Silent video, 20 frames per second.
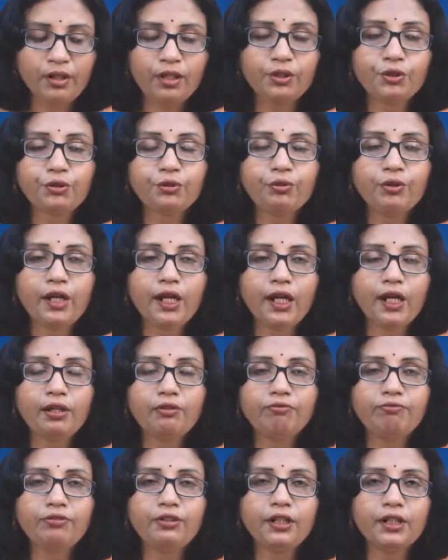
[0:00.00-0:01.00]
to
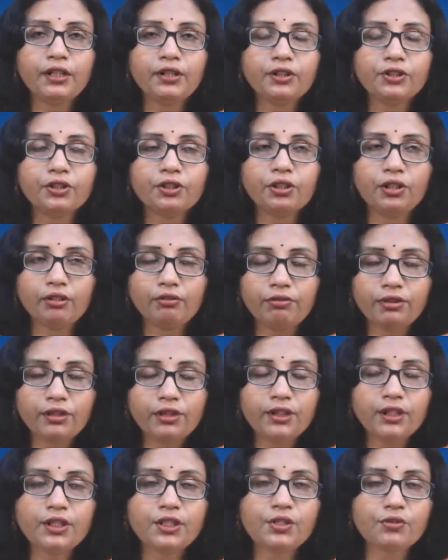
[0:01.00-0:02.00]
have village
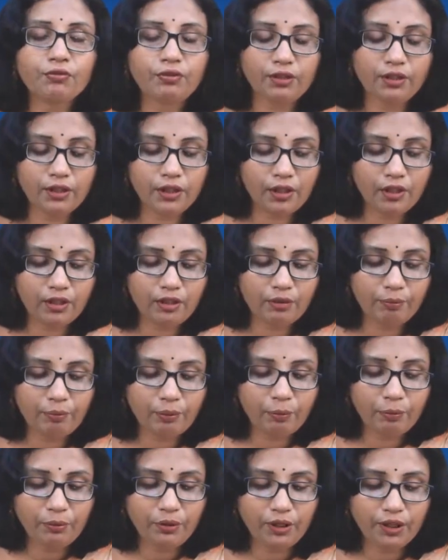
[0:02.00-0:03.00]
governance with the
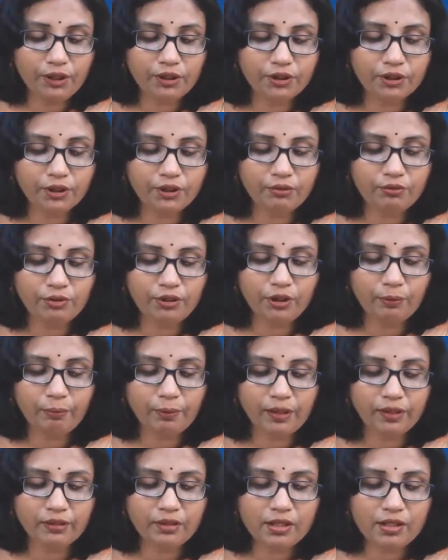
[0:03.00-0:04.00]
population, with the
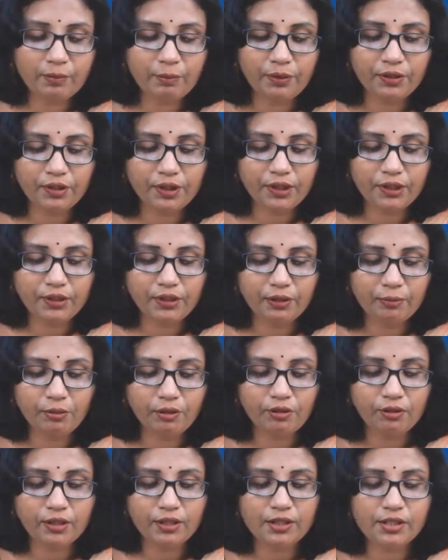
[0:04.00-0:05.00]
participatory
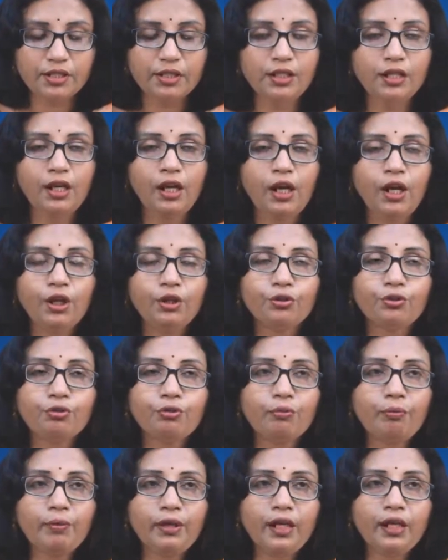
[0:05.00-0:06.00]
democracy,
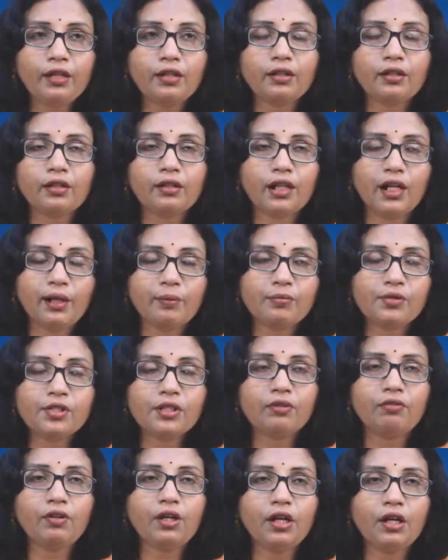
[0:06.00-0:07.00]
to make Gram
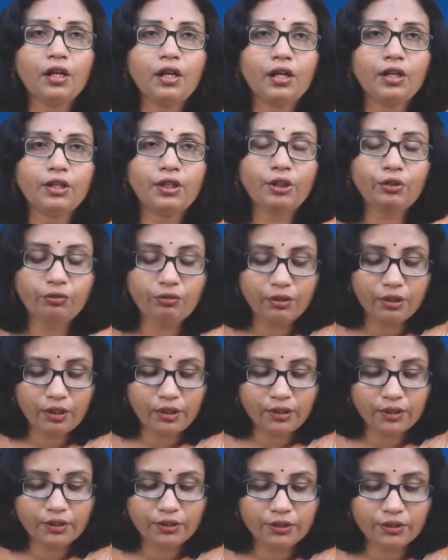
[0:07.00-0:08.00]
Sabha a
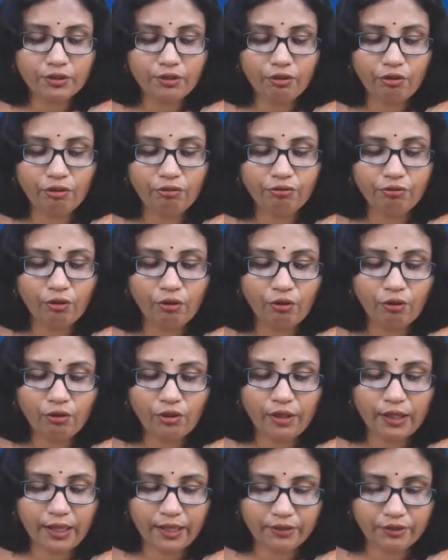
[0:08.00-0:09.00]
nucleus of
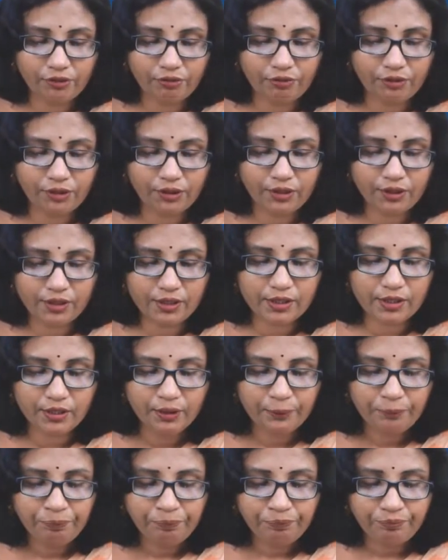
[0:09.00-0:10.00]
all activities.
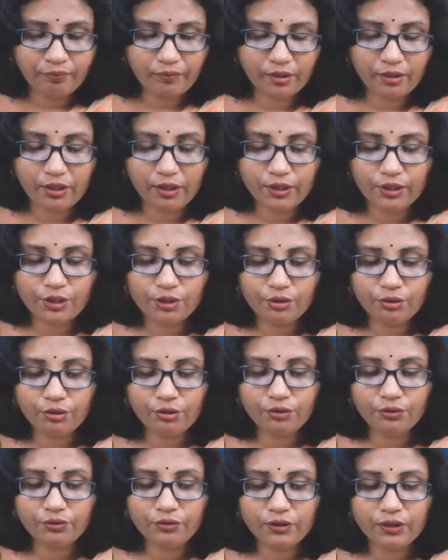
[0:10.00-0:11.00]

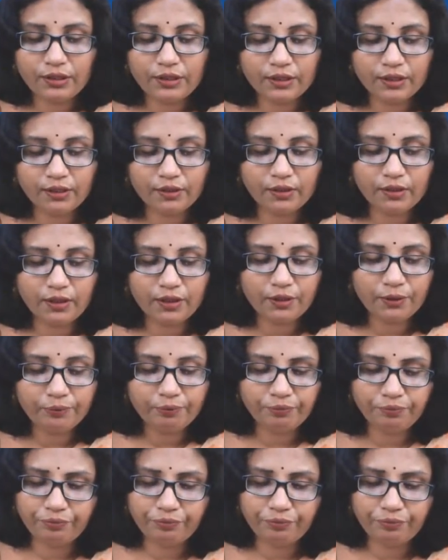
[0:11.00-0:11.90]
So these are the